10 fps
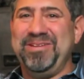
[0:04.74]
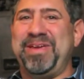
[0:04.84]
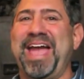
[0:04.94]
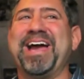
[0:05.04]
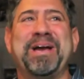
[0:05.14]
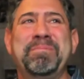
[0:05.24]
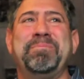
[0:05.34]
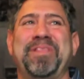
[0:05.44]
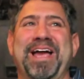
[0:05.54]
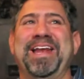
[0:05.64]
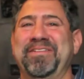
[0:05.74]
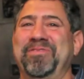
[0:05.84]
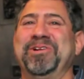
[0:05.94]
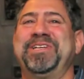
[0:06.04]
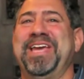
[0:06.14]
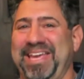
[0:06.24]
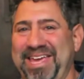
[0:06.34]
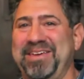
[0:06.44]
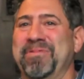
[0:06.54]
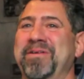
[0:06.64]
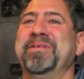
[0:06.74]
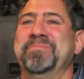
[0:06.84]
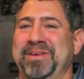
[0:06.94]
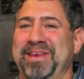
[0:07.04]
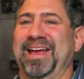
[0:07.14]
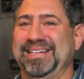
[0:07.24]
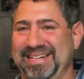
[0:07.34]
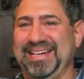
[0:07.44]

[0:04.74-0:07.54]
you can't complain if we're kicking you out at right. midnight.